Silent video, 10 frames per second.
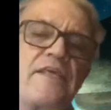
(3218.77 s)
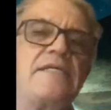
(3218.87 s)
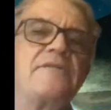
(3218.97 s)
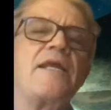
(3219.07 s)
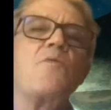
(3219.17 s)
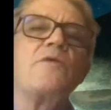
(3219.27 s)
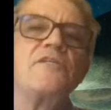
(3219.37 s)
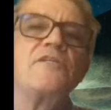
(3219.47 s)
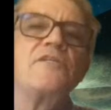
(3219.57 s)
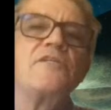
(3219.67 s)
thing that I
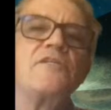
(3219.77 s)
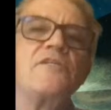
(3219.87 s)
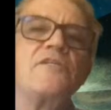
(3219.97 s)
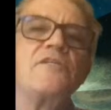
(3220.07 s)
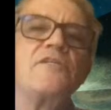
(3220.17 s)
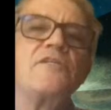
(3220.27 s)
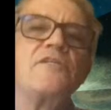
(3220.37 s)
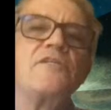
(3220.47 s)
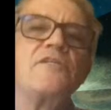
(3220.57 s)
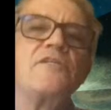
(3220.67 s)
wanted to talk about
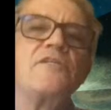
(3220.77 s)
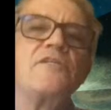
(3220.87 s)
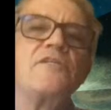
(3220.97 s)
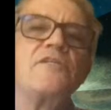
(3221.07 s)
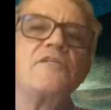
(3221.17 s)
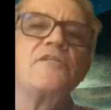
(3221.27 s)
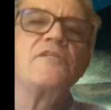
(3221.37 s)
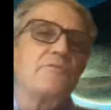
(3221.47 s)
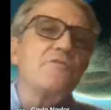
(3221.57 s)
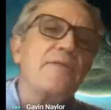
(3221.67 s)
was dynamical
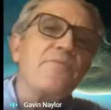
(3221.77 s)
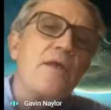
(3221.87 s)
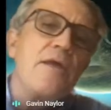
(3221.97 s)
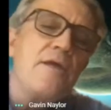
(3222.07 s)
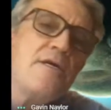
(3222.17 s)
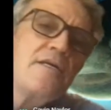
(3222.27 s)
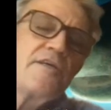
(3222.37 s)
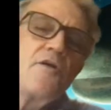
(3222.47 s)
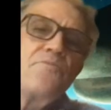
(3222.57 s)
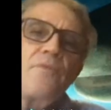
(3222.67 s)
systems, right?
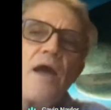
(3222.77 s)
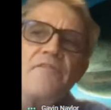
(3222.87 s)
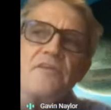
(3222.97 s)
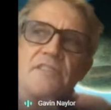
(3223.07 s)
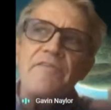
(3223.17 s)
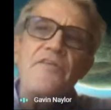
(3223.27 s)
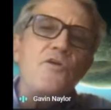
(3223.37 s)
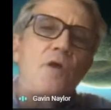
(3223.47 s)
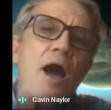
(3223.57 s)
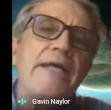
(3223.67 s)
So I just given
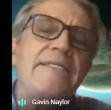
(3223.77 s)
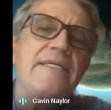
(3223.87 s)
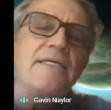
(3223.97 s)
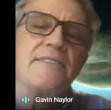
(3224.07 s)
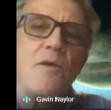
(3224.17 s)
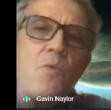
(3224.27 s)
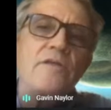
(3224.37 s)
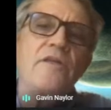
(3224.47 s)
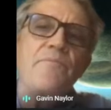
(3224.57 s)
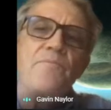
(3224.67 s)
you ideas. I
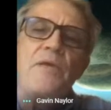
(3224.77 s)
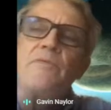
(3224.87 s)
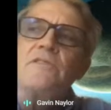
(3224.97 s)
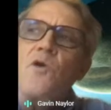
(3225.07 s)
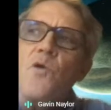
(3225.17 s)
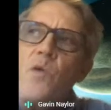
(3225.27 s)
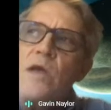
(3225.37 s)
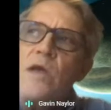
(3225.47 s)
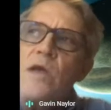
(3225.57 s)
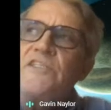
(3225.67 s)
want people to
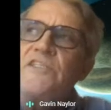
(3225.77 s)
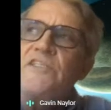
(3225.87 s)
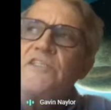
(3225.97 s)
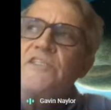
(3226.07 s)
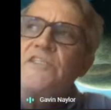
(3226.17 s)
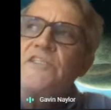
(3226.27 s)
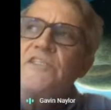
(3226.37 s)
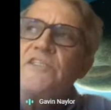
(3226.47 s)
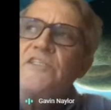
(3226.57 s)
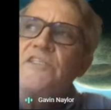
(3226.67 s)
question things. Curiosity
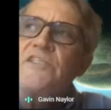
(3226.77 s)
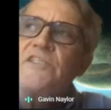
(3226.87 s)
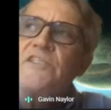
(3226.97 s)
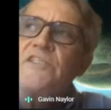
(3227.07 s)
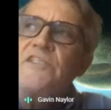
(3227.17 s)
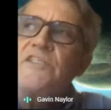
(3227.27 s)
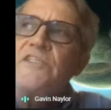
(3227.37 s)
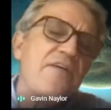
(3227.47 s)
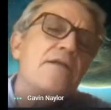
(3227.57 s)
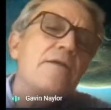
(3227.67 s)
and questioning is the
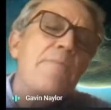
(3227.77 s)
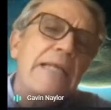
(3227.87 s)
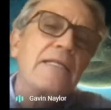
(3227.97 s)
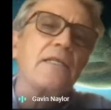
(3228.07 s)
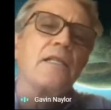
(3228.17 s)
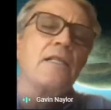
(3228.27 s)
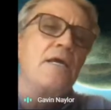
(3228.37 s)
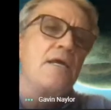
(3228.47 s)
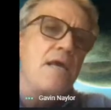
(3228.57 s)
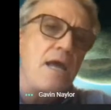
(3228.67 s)
fundamental
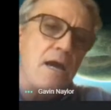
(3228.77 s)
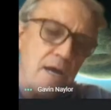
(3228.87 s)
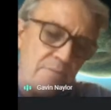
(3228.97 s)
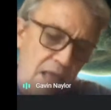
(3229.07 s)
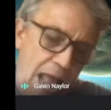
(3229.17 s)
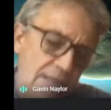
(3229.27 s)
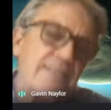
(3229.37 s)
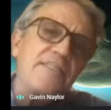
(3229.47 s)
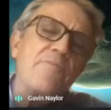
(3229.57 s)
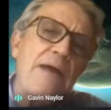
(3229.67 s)

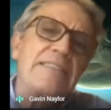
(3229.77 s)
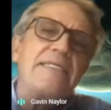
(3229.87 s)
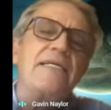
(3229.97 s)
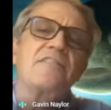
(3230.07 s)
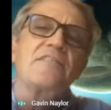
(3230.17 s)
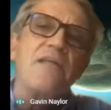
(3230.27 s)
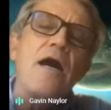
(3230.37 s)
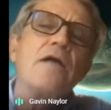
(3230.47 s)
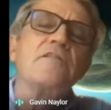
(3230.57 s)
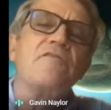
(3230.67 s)
axiomatic
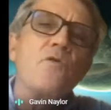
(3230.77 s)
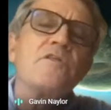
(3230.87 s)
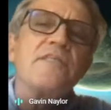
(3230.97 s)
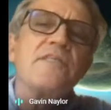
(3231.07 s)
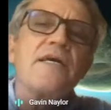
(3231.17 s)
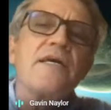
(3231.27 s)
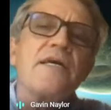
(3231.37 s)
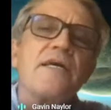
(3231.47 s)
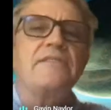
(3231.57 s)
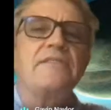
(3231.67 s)
start of all
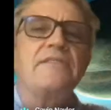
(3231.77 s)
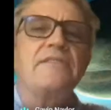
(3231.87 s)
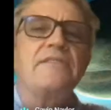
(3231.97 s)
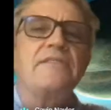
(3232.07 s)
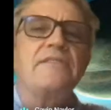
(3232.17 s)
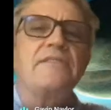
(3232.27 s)
scientific disciplines, right?